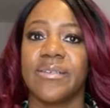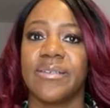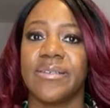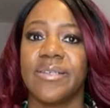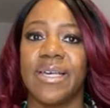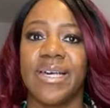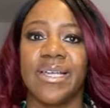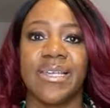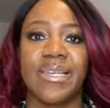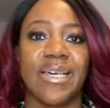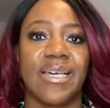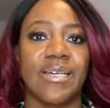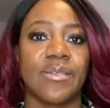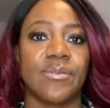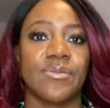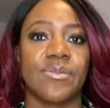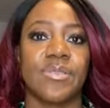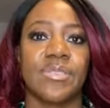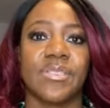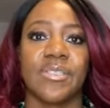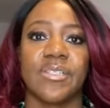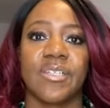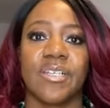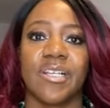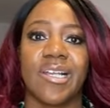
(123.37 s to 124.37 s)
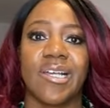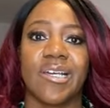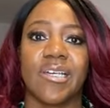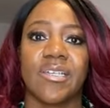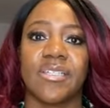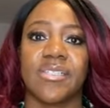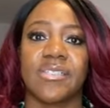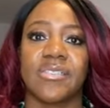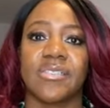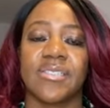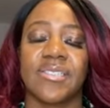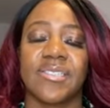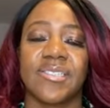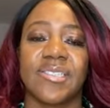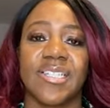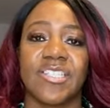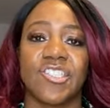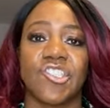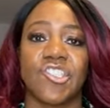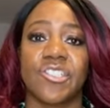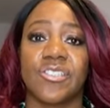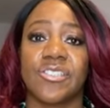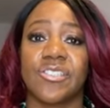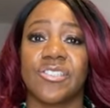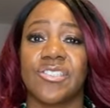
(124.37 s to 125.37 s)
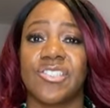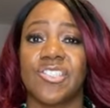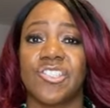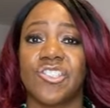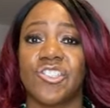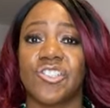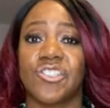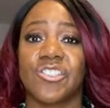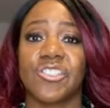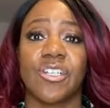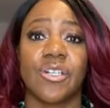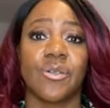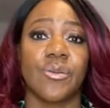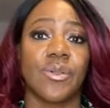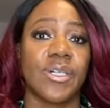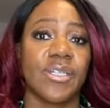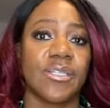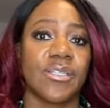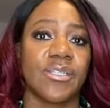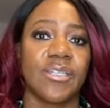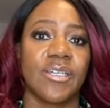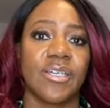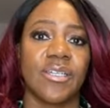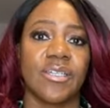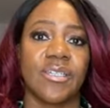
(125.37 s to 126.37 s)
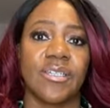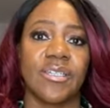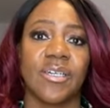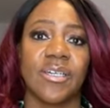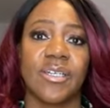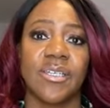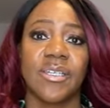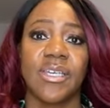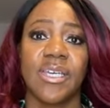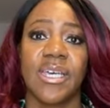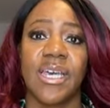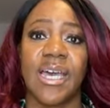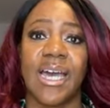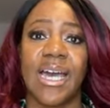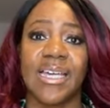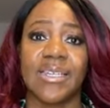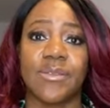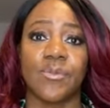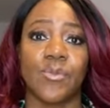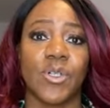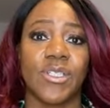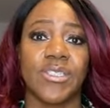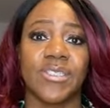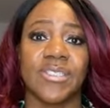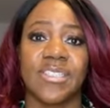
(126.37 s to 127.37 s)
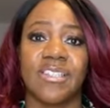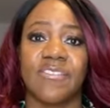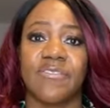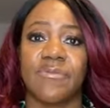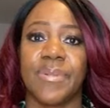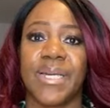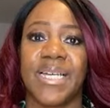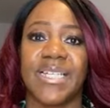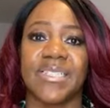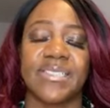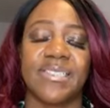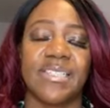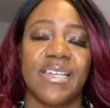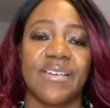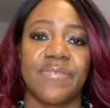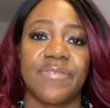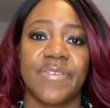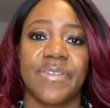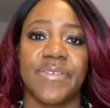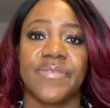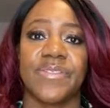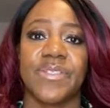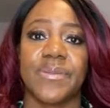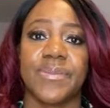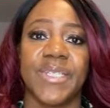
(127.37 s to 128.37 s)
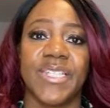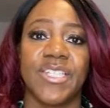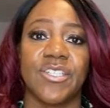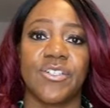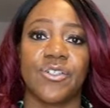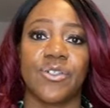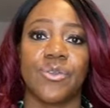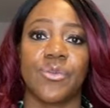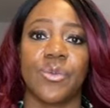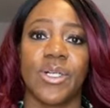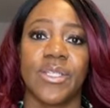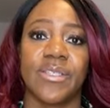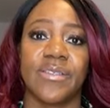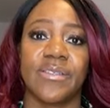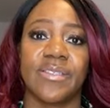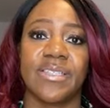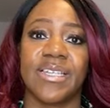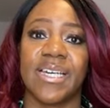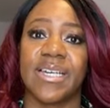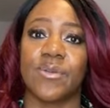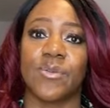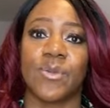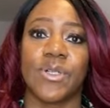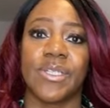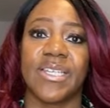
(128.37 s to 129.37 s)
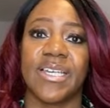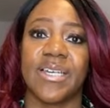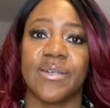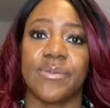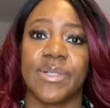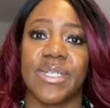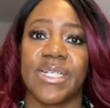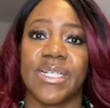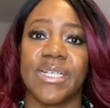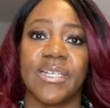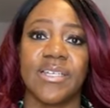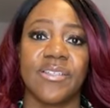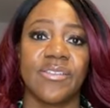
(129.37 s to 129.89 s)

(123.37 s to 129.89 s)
allows the client, the sessions to just go on and on and on, and once they've passed that fifty minute or one, that one hour,